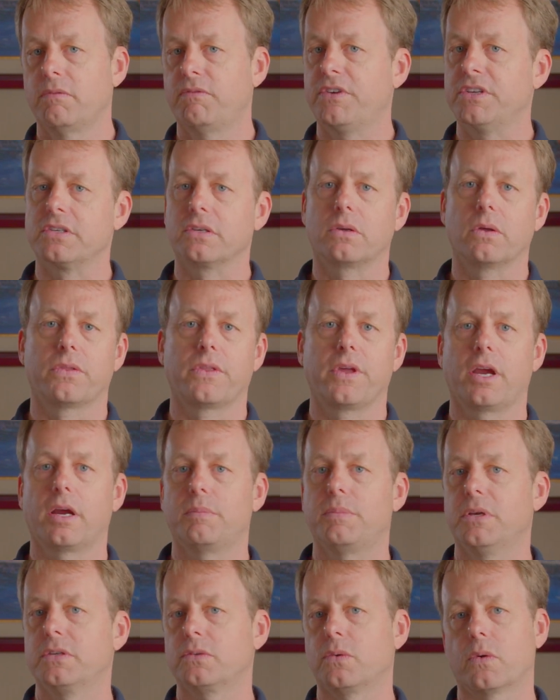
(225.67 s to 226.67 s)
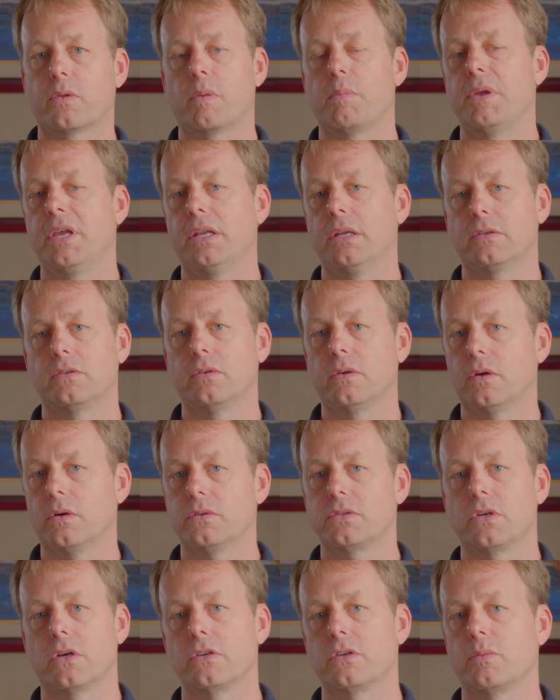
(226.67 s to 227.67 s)
physical therapist, orthopedist,
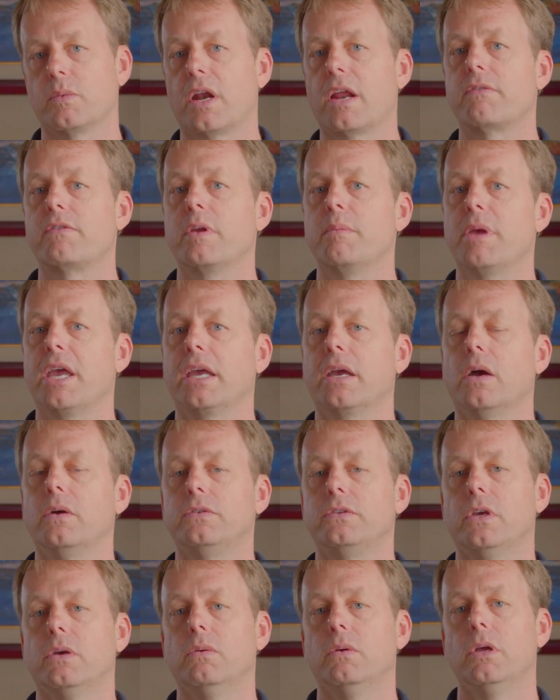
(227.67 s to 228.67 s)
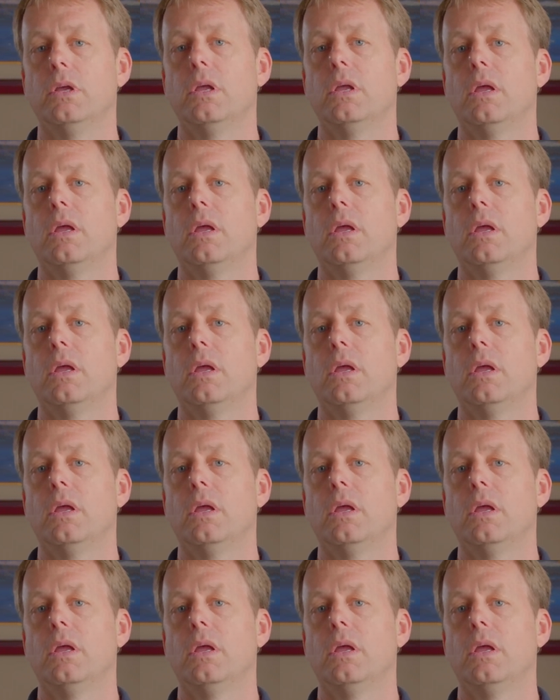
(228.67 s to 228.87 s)
neurosurgeon, whatever you may go to,